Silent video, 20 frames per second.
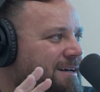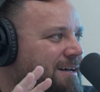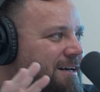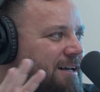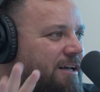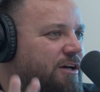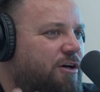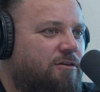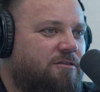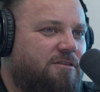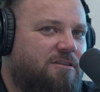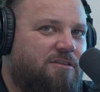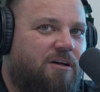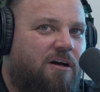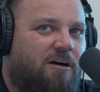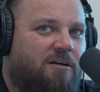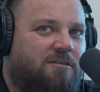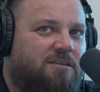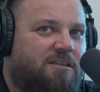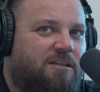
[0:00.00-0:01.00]
And he goes and
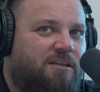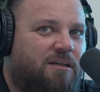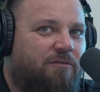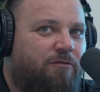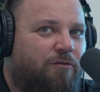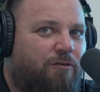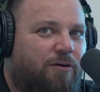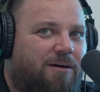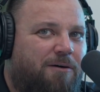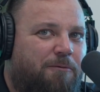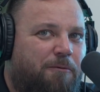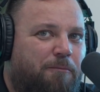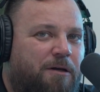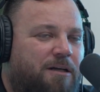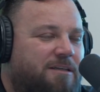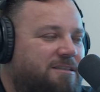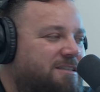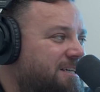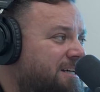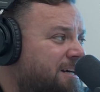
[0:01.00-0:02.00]
talks to them for a couple
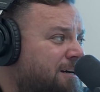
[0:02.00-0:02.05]
minutes.